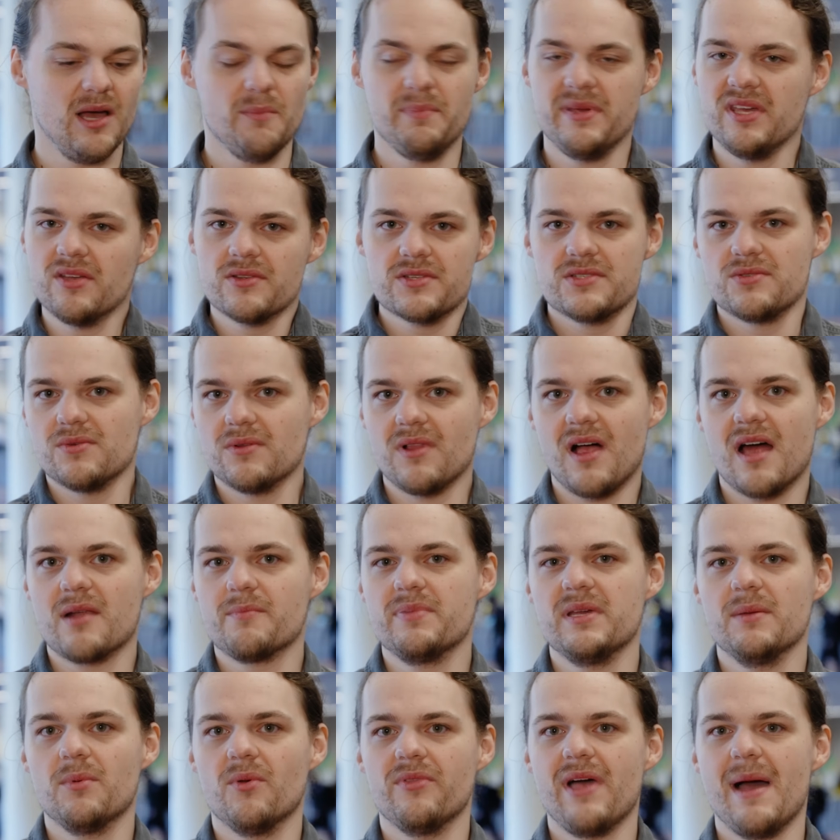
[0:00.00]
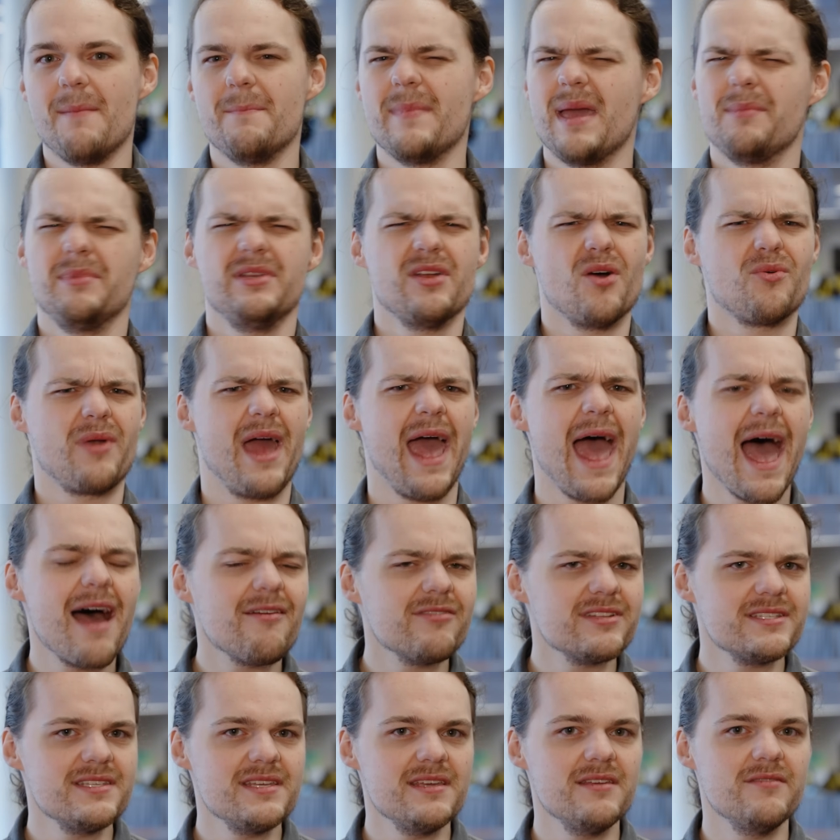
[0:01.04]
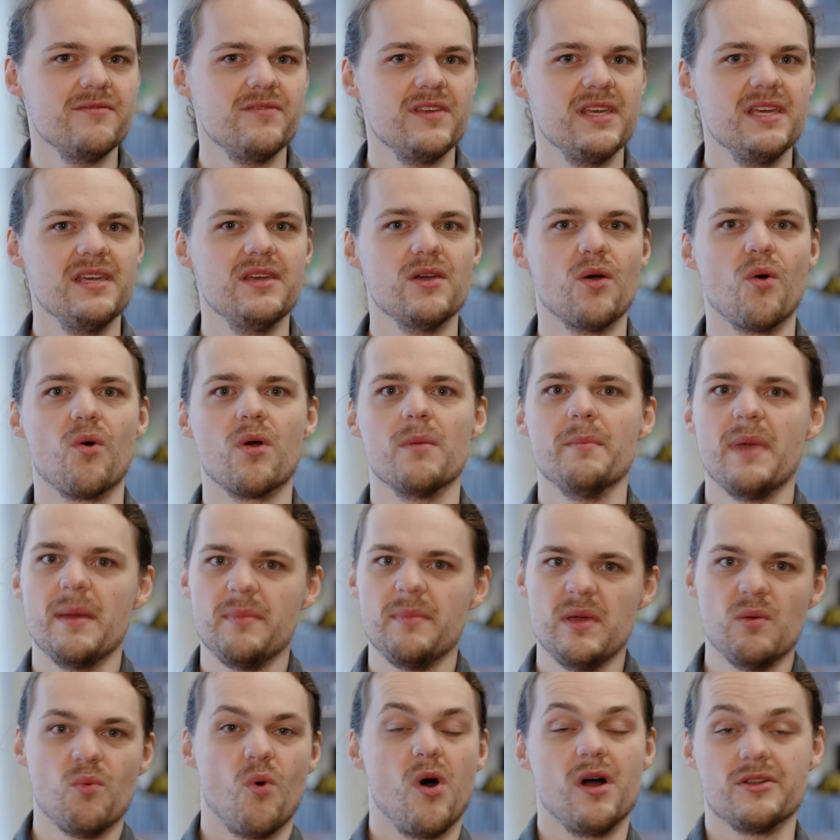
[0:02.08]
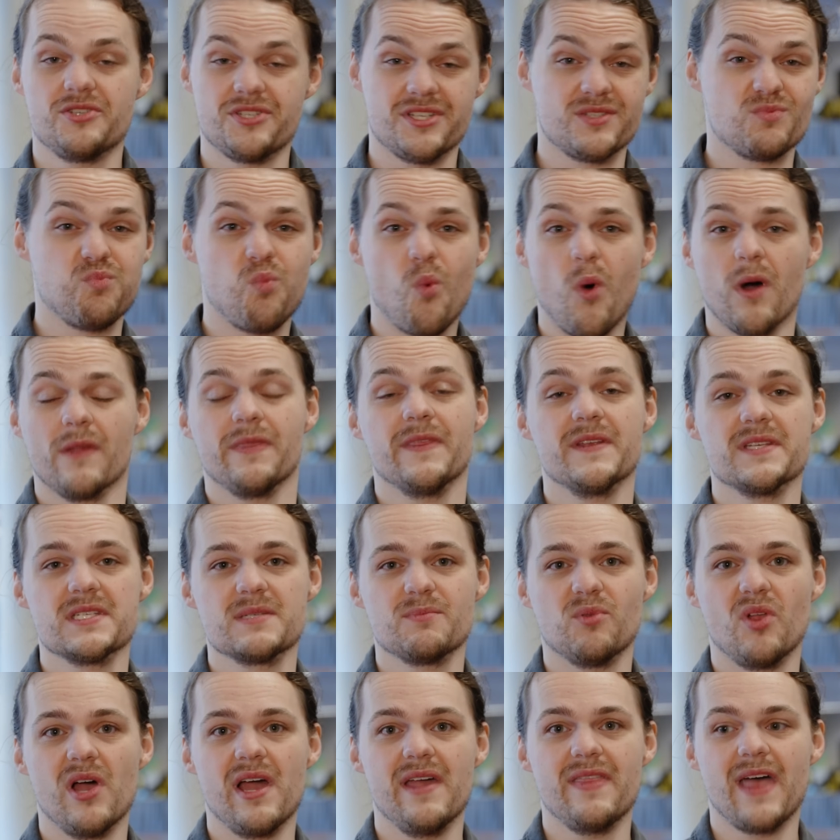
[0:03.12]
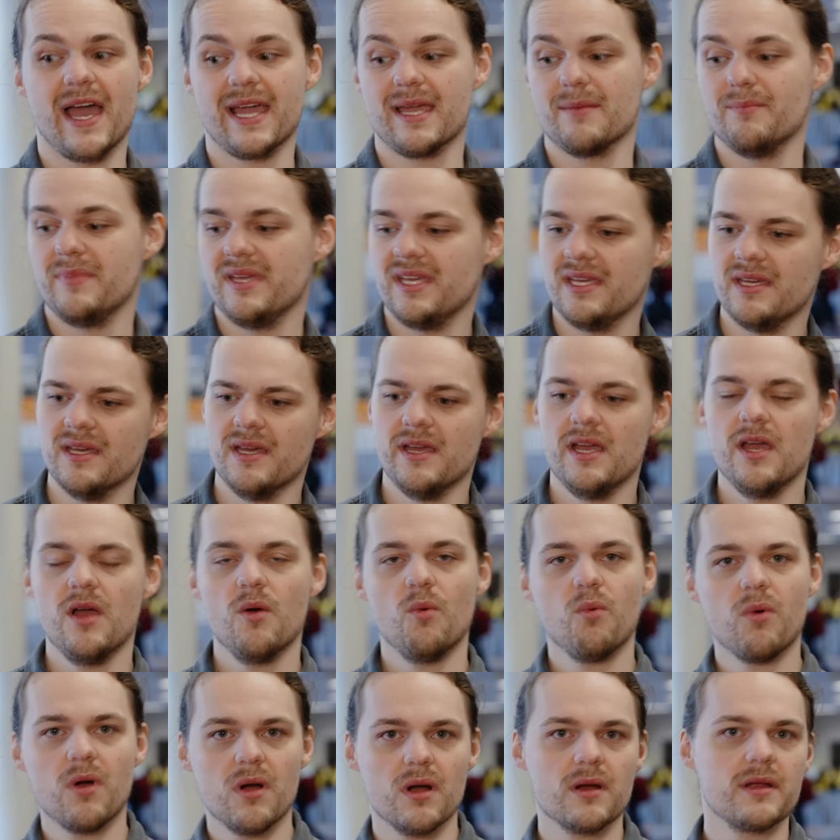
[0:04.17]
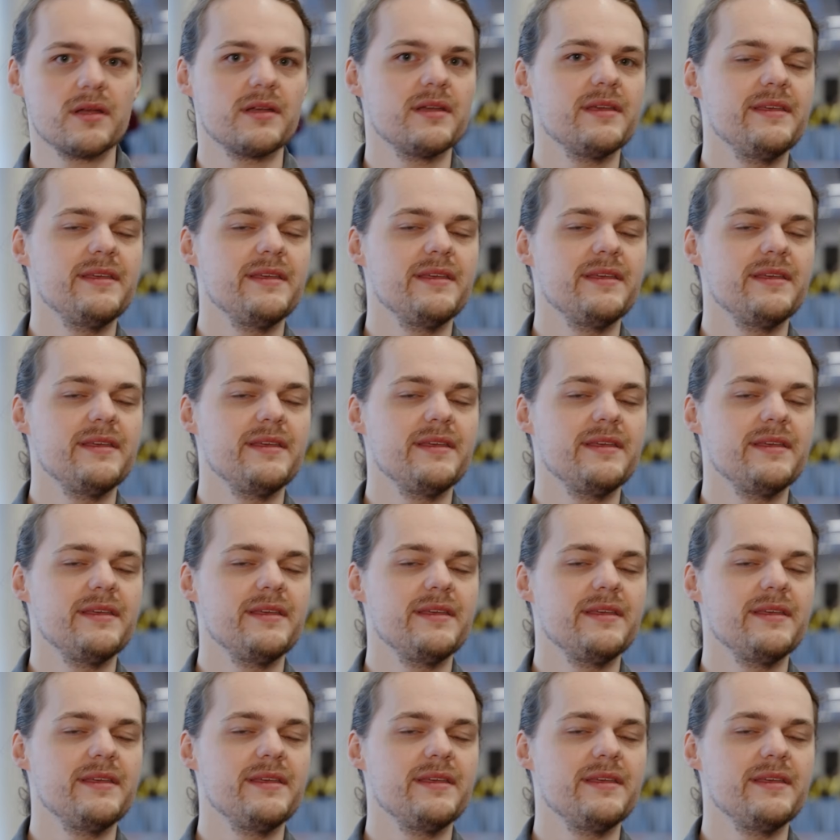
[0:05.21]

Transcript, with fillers: appeals to a lot of people that maybe don't have a TV or maybe want just one display that can be work,